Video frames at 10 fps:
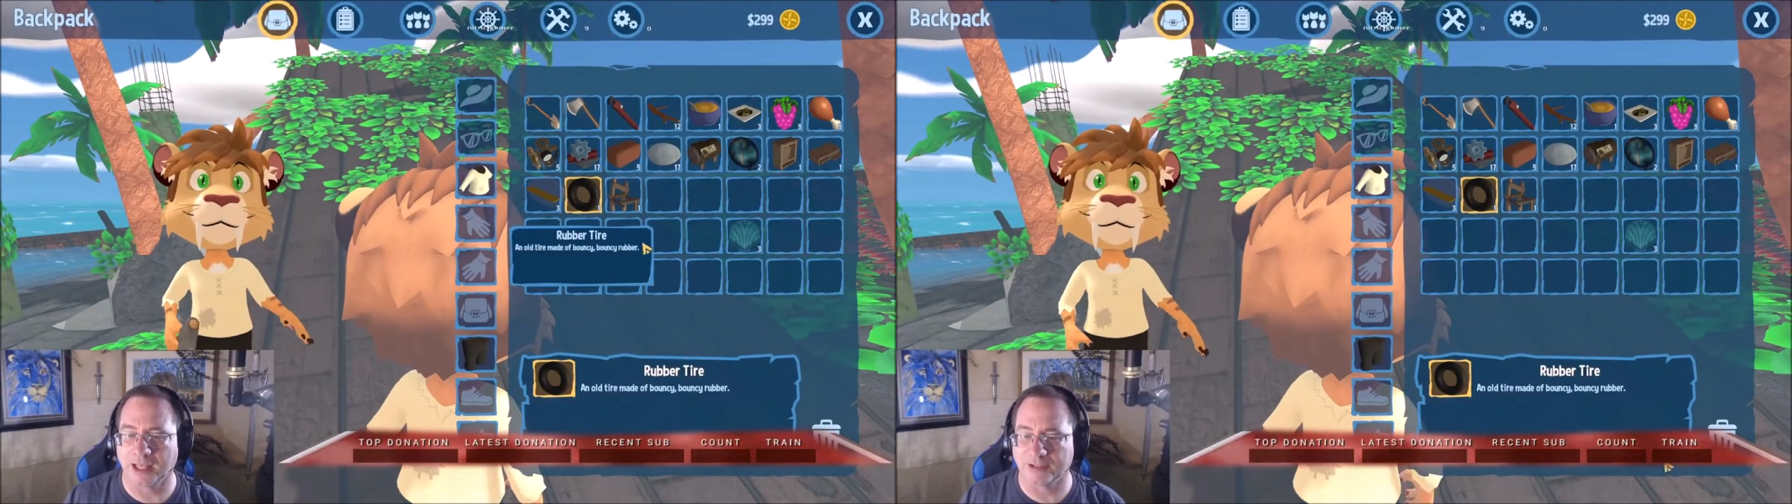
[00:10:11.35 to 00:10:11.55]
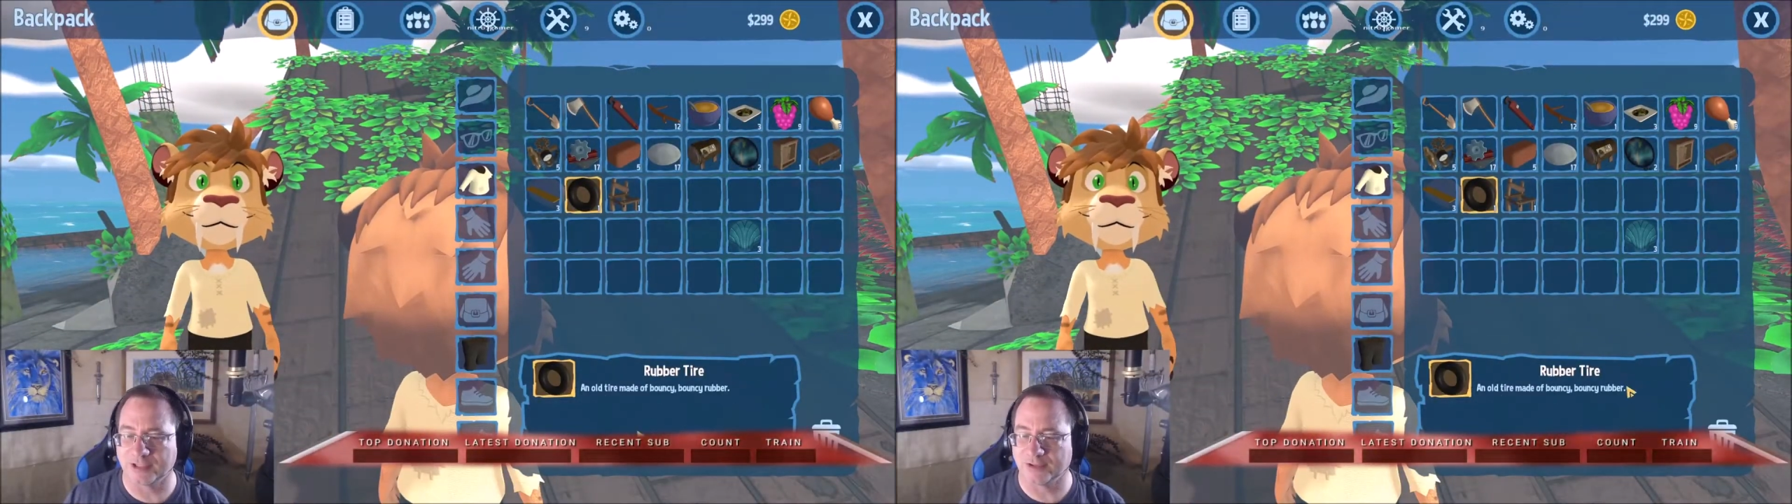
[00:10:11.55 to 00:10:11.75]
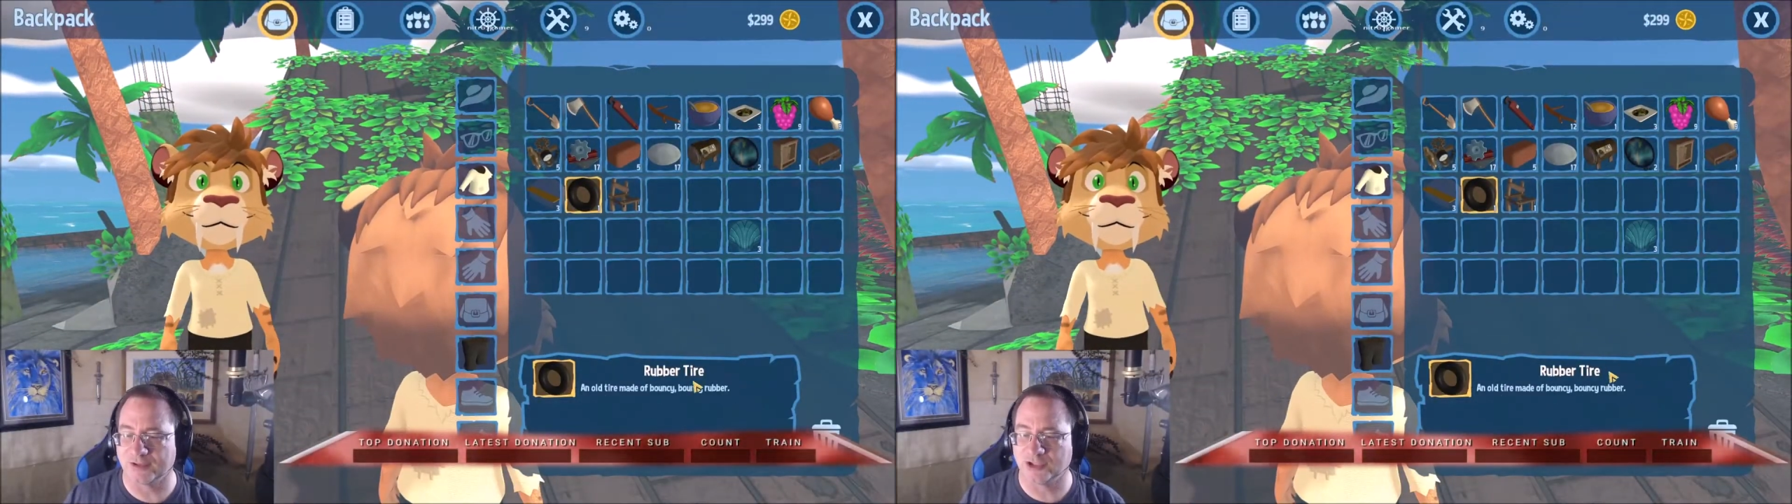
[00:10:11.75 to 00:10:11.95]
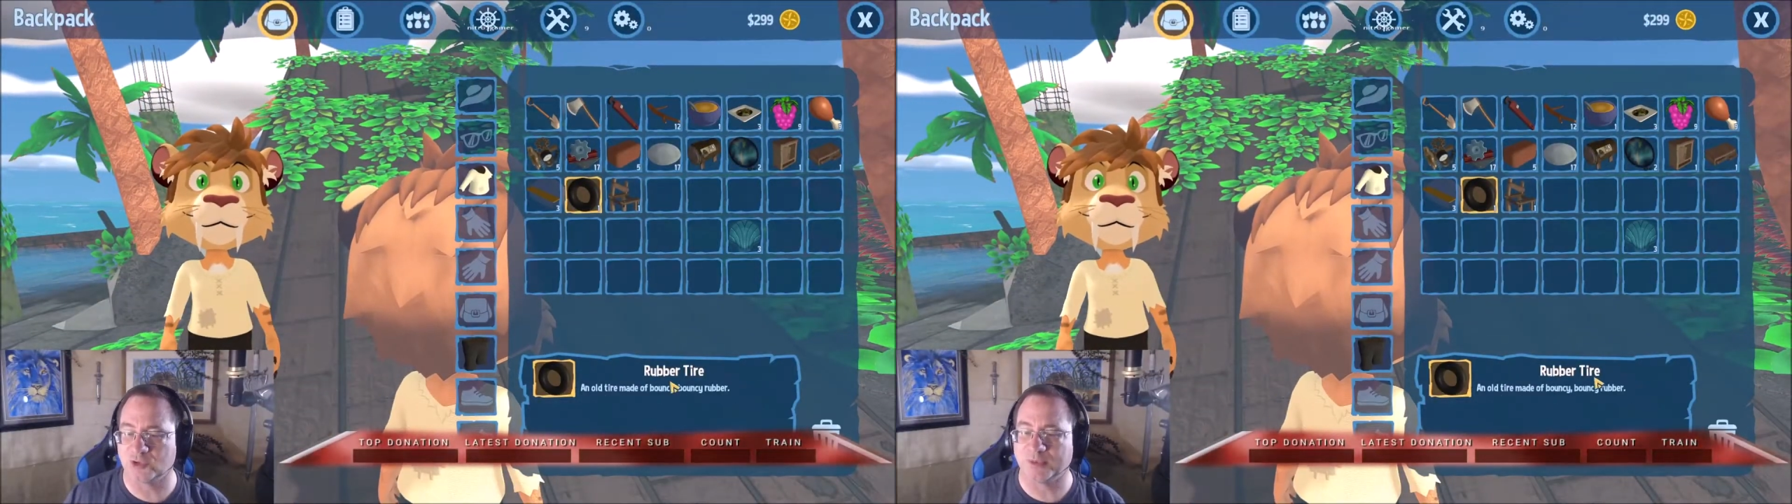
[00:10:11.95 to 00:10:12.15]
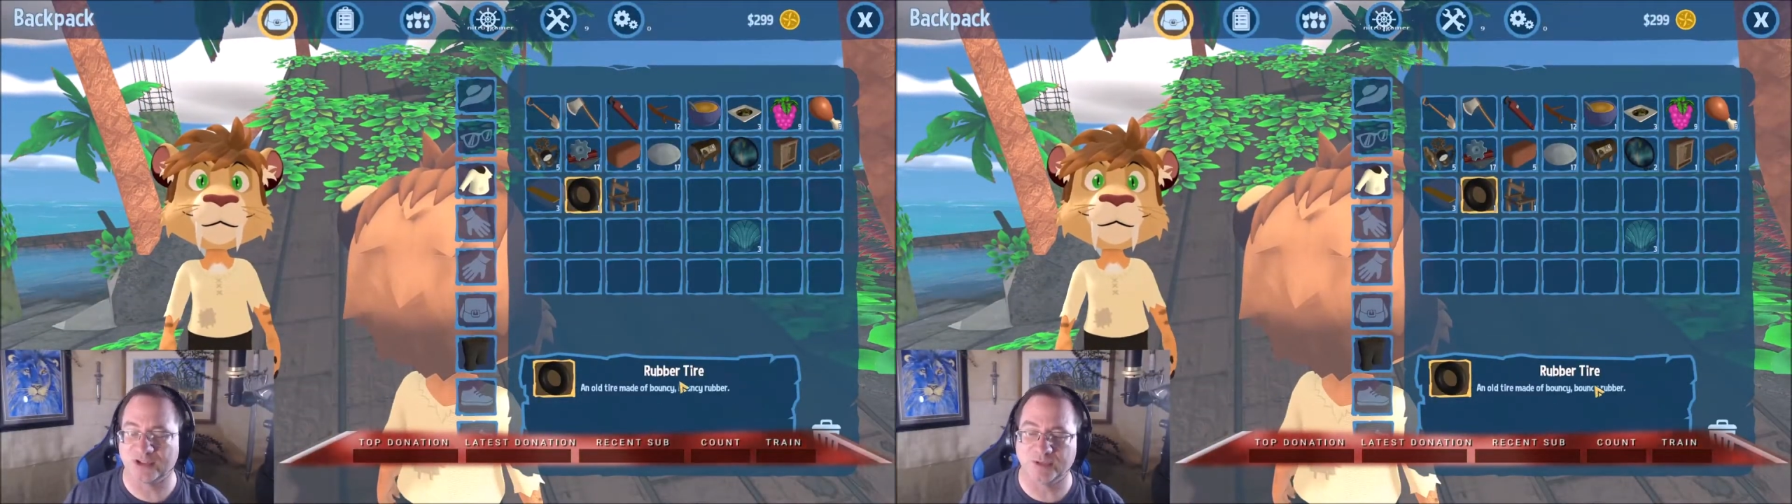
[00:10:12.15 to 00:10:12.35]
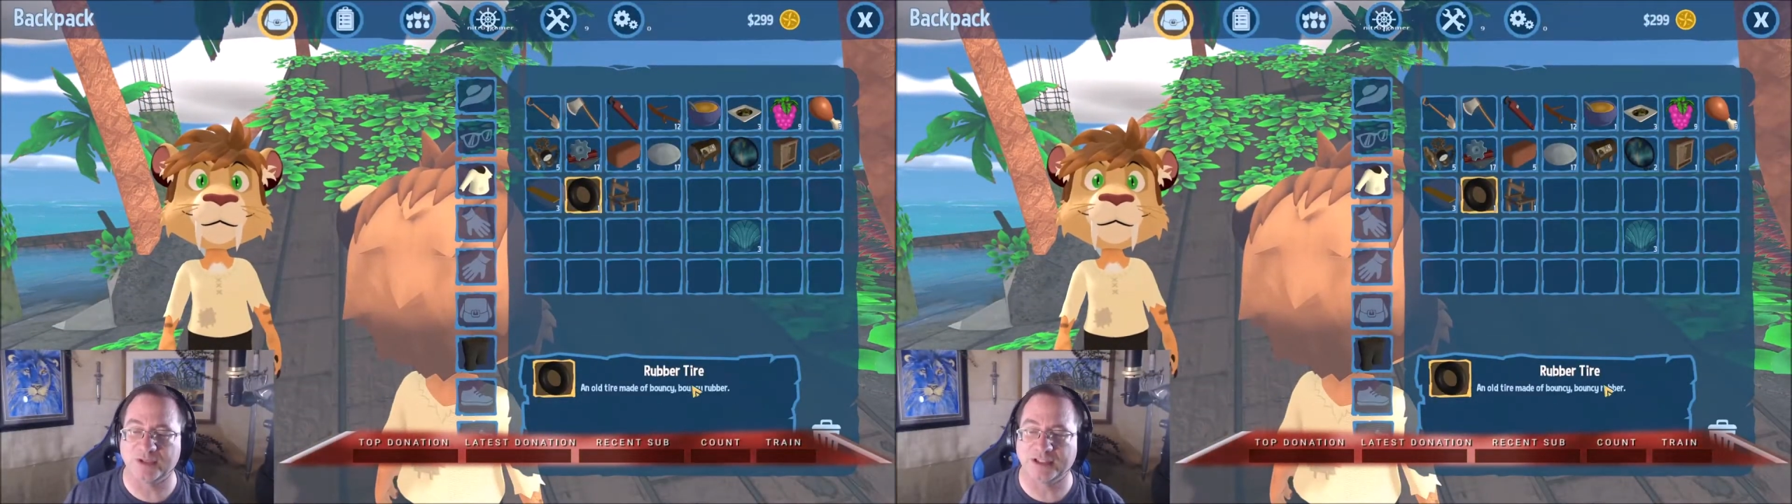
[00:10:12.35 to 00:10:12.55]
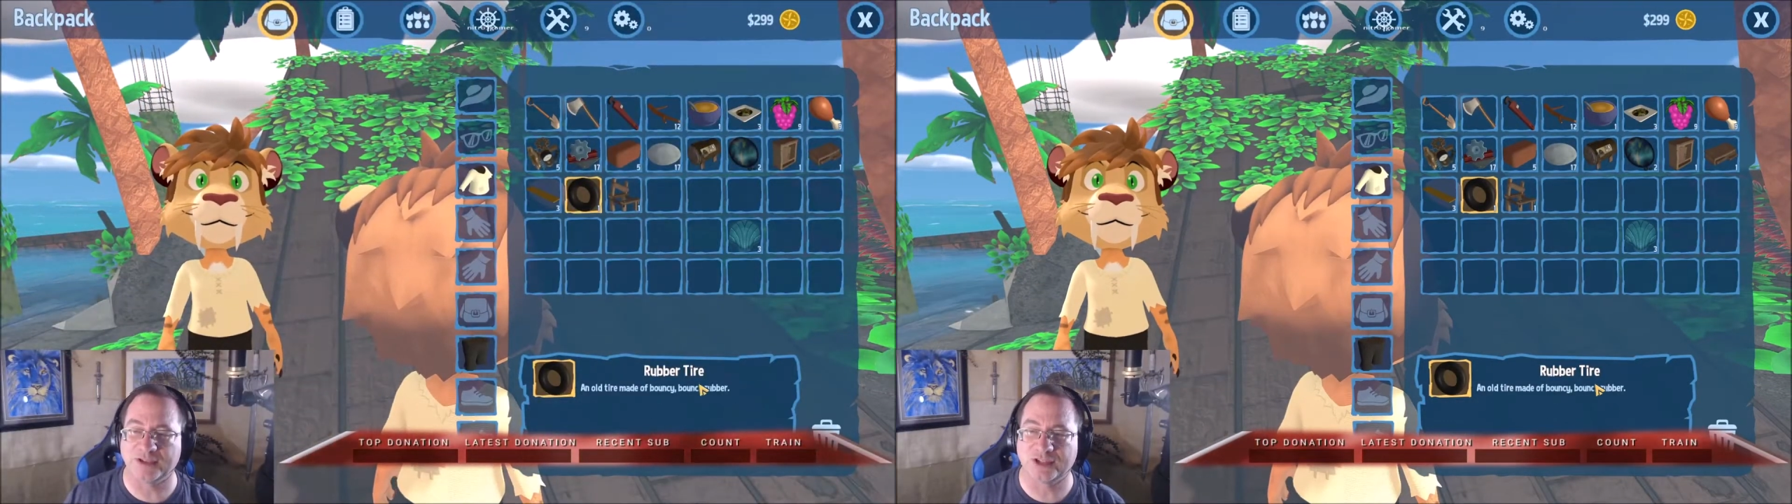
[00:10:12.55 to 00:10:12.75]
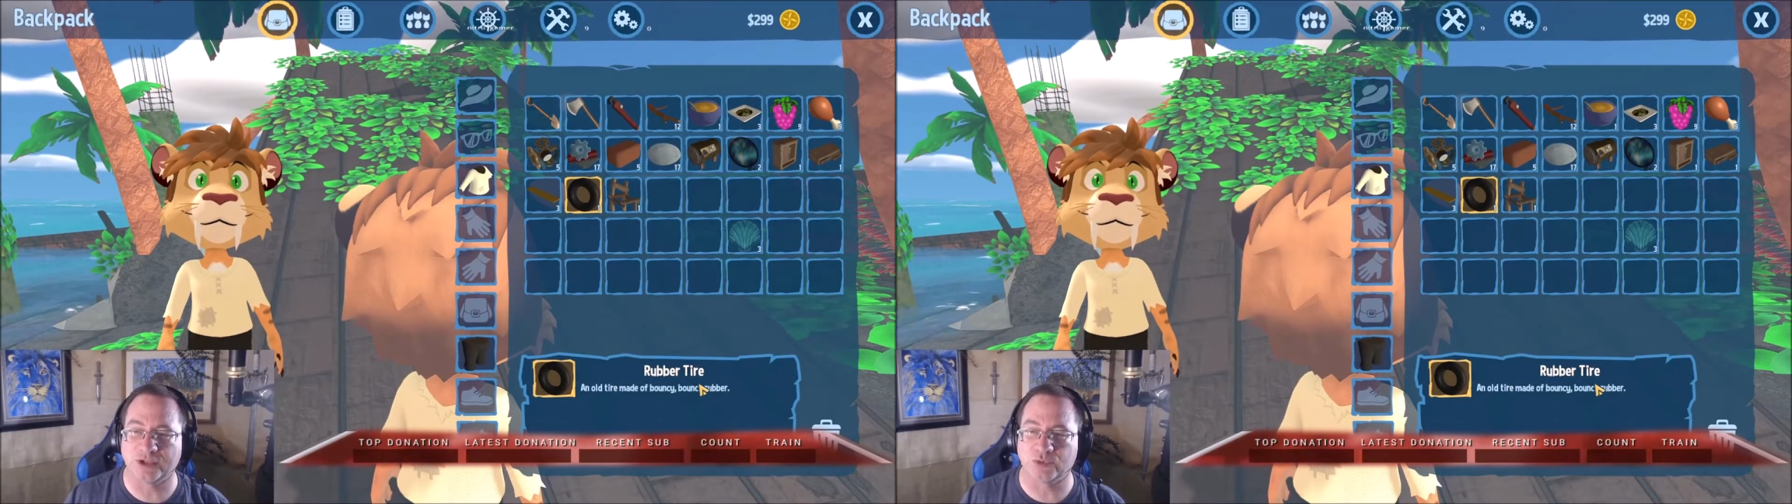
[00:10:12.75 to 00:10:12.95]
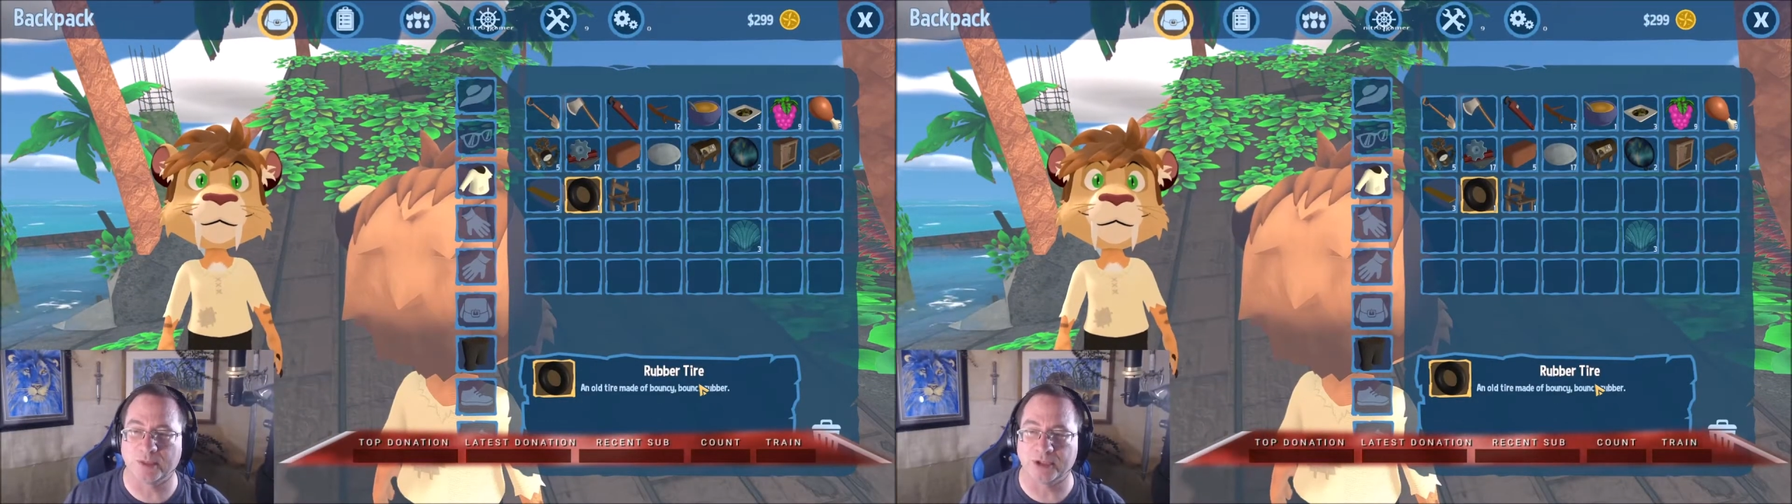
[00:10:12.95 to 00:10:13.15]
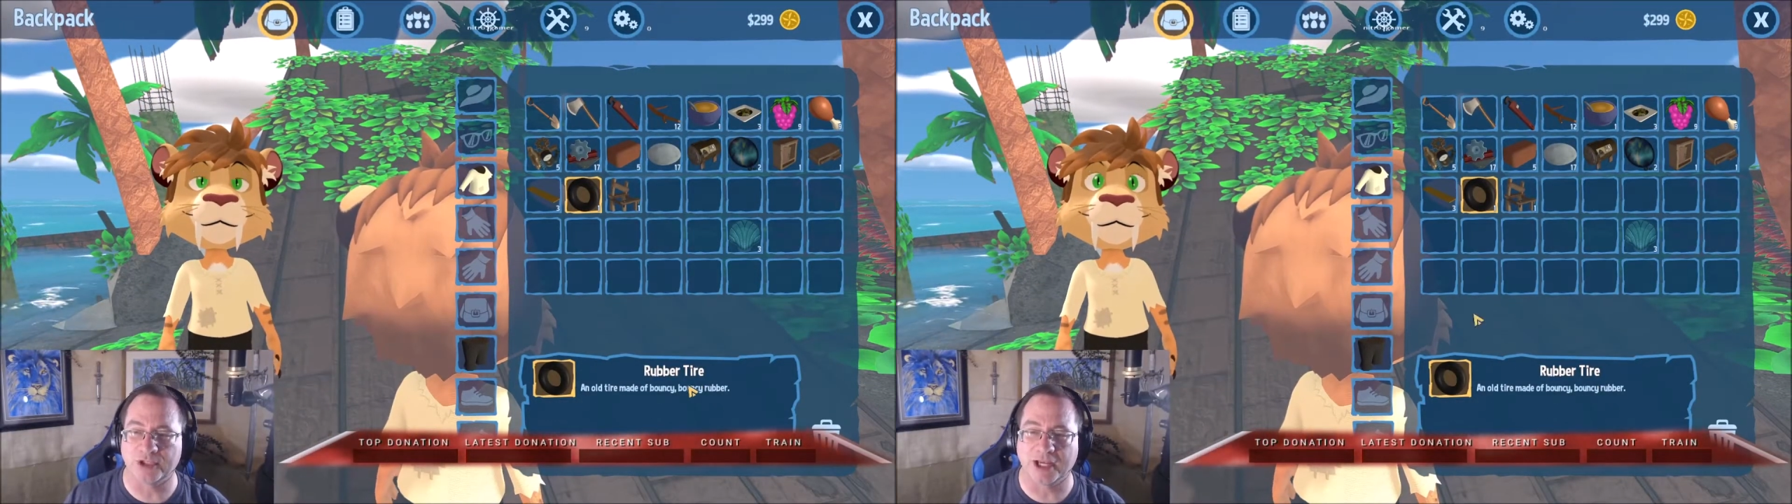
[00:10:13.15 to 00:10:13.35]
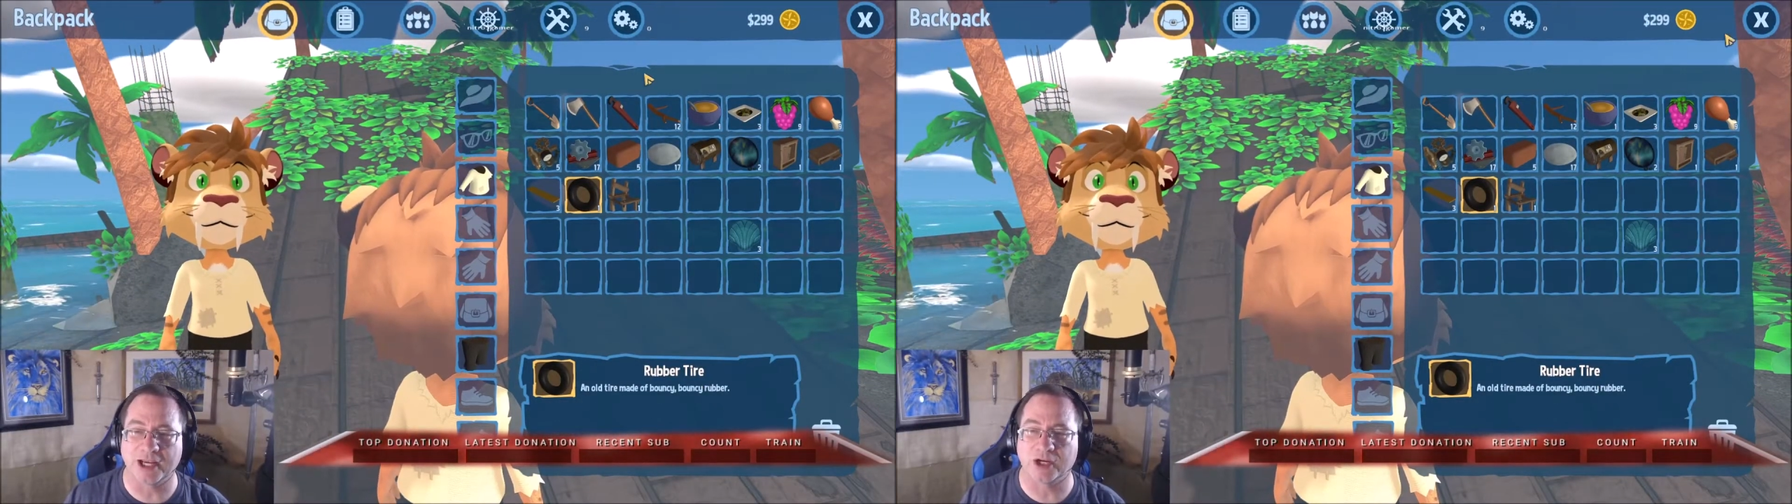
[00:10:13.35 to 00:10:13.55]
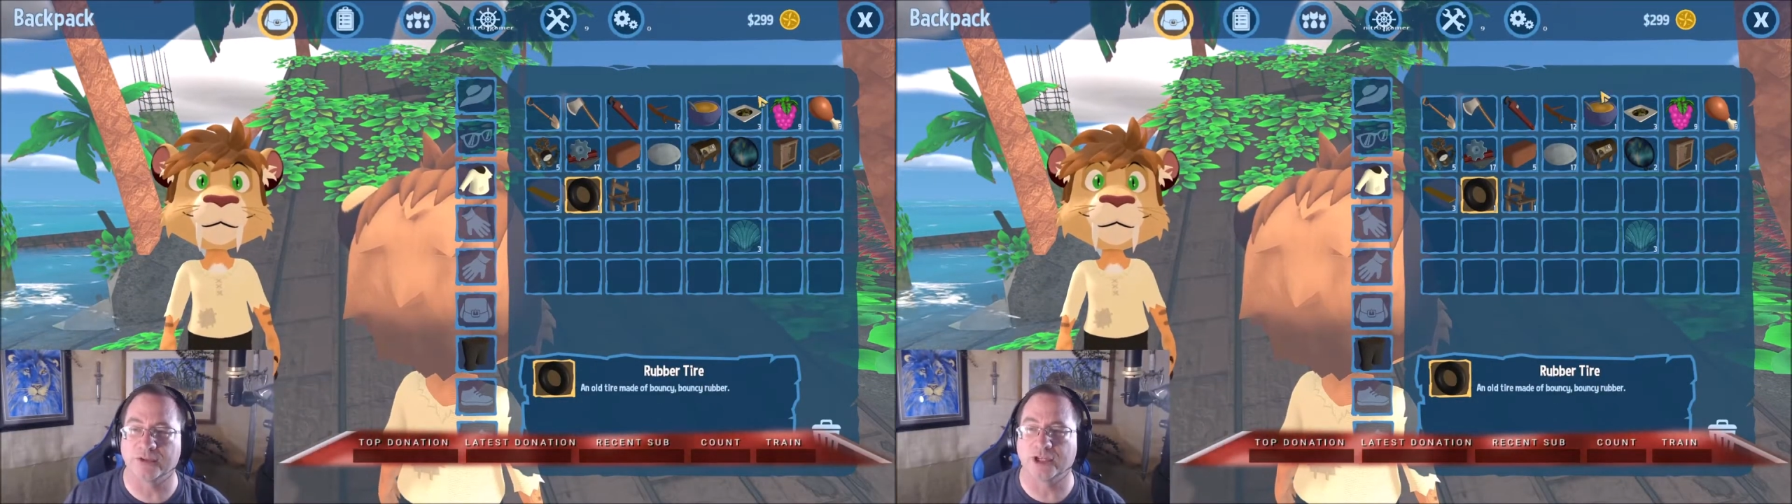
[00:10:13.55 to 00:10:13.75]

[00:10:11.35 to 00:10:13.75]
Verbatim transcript: I, since this specifically says rubber tire,